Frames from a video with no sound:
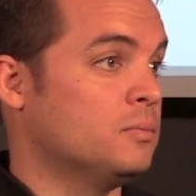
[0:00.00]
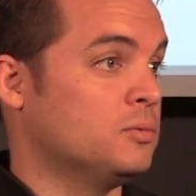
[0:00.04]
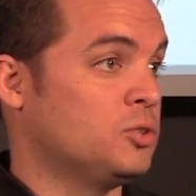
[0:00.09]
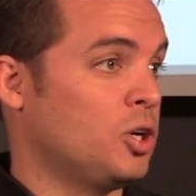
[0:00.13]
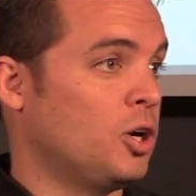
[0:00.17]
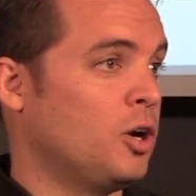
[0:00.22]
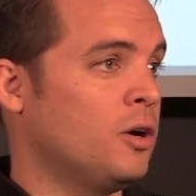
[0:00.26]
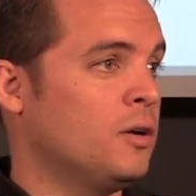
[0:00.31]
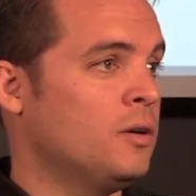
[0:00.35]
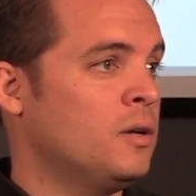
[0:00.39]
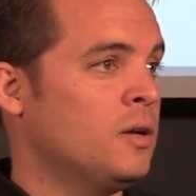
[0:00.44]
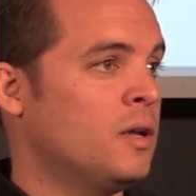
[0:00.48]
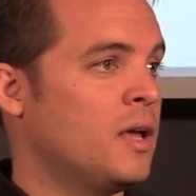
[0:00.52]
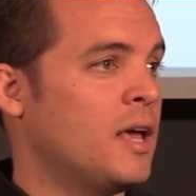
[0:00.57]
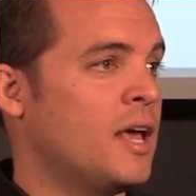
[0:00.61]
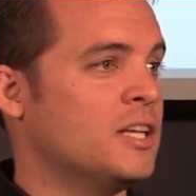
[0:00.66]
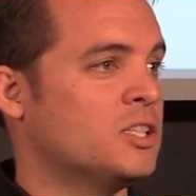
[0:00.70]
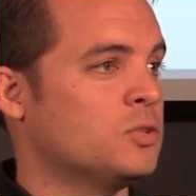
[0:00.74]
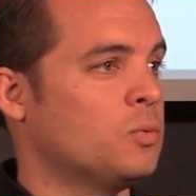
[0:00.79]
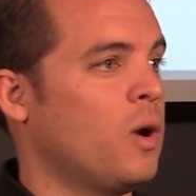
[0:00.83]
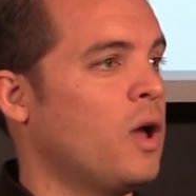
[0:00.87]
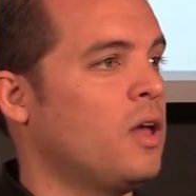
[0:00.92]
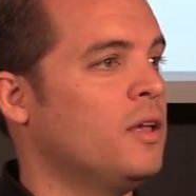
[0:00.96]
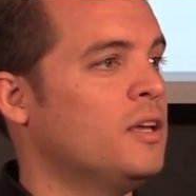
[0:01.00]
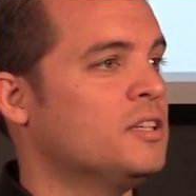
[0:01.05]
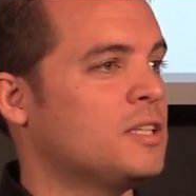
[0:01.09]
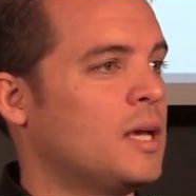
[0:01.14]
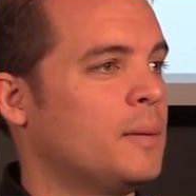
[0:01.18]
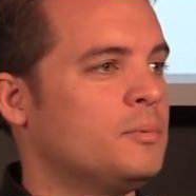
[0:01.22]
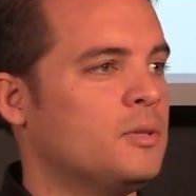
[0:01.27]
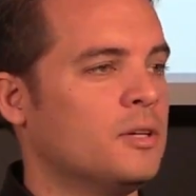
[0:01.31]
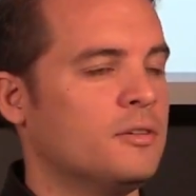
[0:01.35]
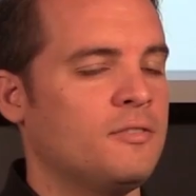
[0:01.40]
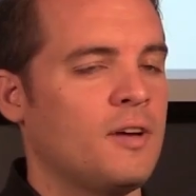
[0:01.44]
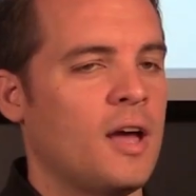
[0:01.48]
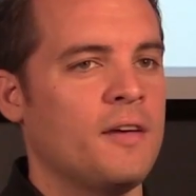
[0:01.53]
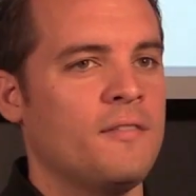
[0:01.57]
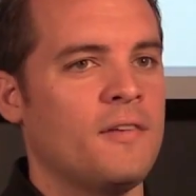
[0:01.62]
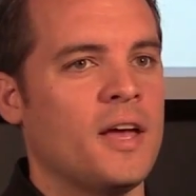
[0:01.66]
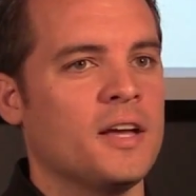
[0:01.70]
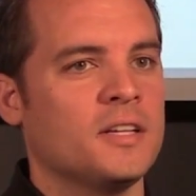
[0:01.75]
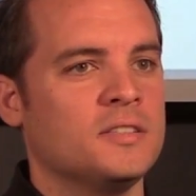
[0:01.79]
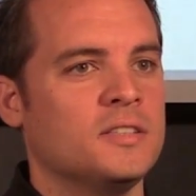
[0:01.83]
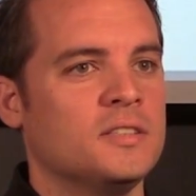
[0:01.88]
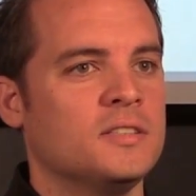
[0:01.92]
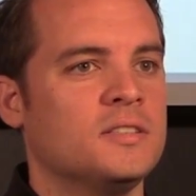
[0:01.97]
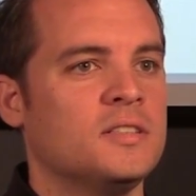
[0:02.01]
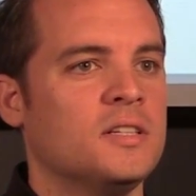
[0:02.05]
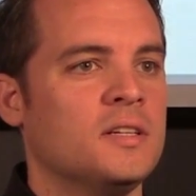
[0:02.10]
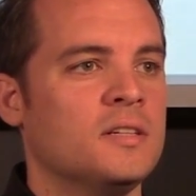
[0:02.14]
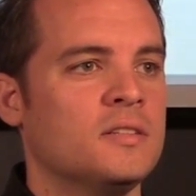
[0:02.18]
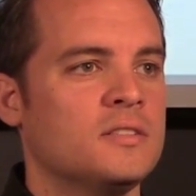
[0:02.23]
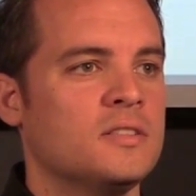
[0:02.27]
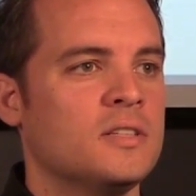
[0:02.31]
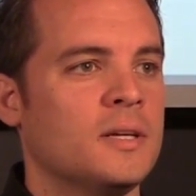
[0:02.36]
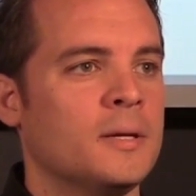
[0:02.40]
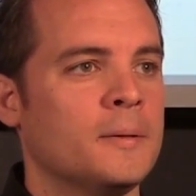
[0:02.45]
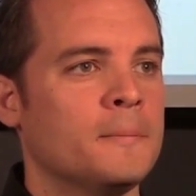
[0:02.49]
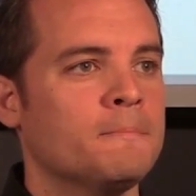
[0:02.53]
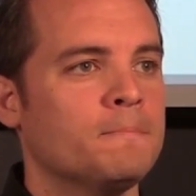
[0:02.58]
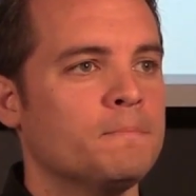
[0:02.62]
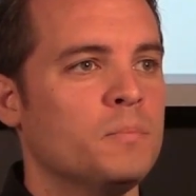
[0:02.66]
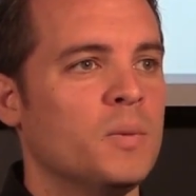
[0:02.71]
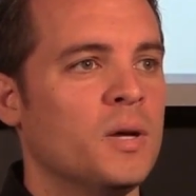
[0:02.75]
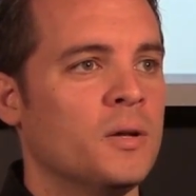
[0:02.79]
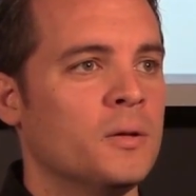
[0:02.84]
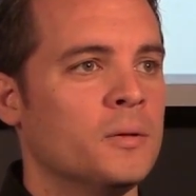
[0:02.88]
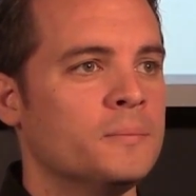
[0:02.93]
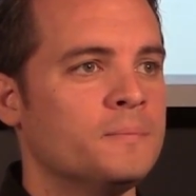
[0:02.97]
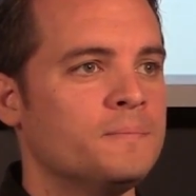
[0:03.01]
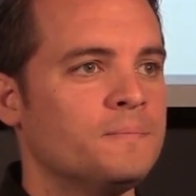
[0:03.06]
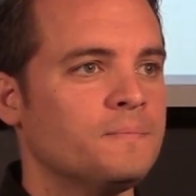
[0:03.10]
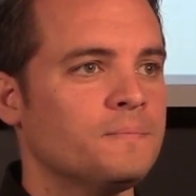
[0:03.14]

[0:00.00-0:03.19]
turn as well as up to five axis CNC mill.